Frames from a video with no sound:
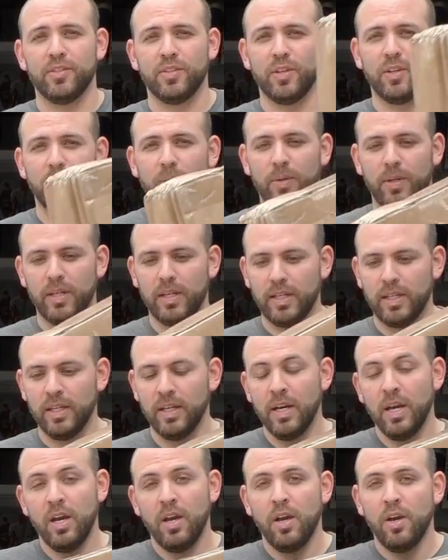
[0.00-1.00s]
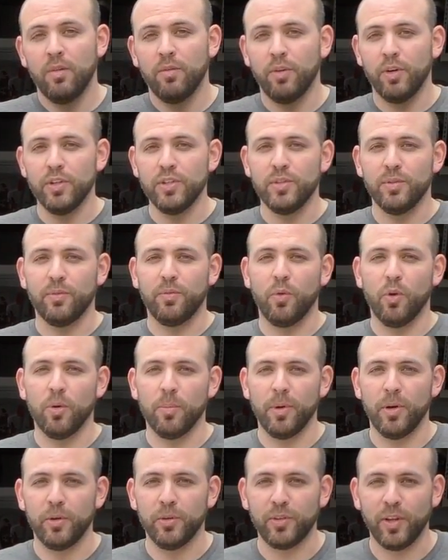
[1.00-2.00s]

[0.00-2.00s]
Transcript: So first and foremost,